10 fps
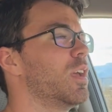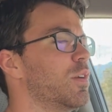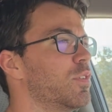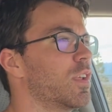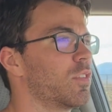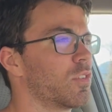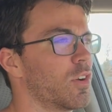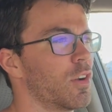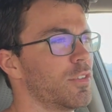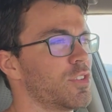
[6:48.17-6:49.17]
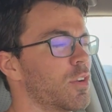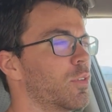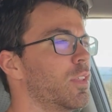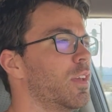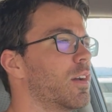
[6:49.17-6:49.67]
If it doesn't hurt
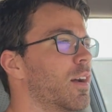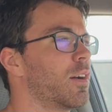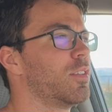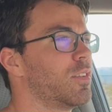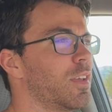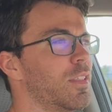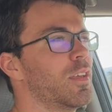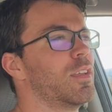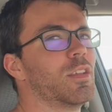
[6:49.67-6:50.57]
generally, I would say that